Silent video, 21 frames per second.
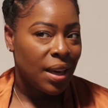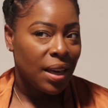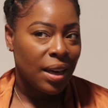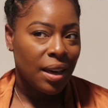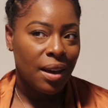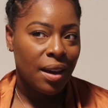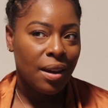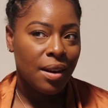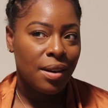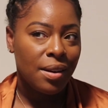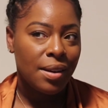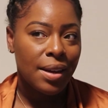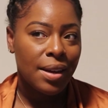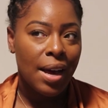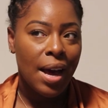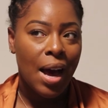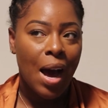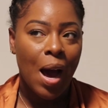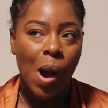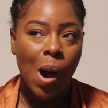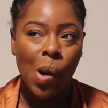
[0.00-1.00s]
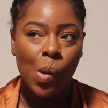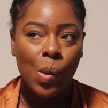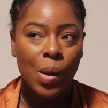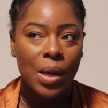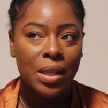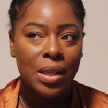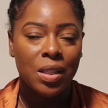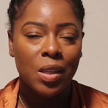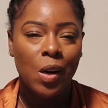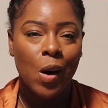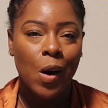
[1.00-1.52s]
And I
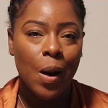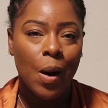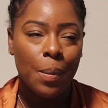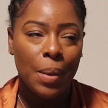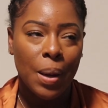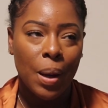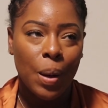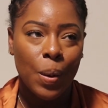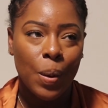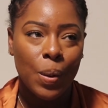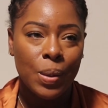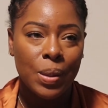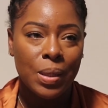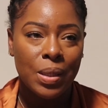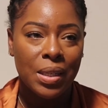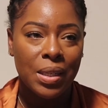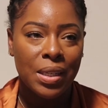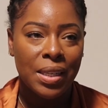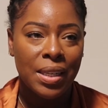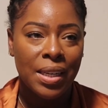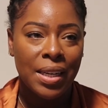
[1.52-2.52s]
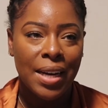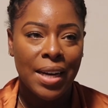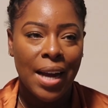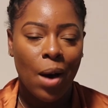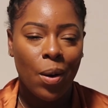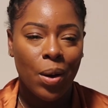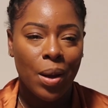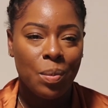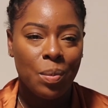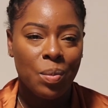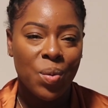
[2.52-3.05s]
always talk about
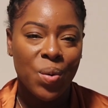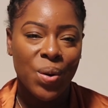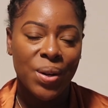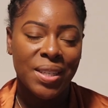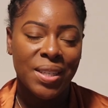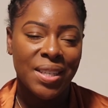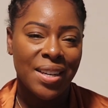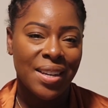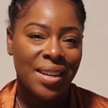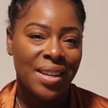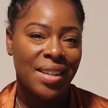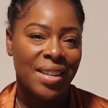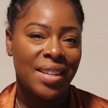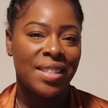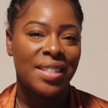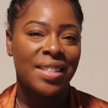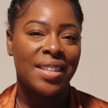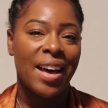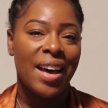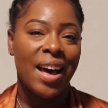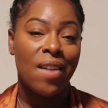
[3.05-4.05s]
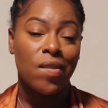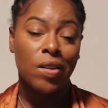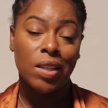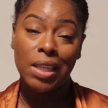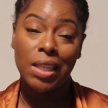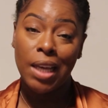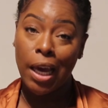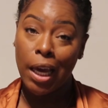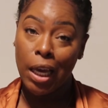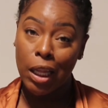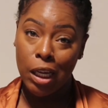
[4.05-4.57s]
how important it is to have a
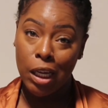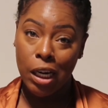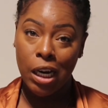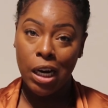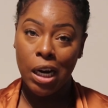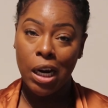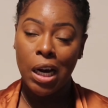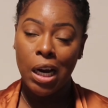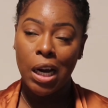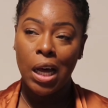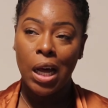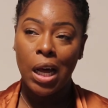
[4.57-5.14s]
tailor,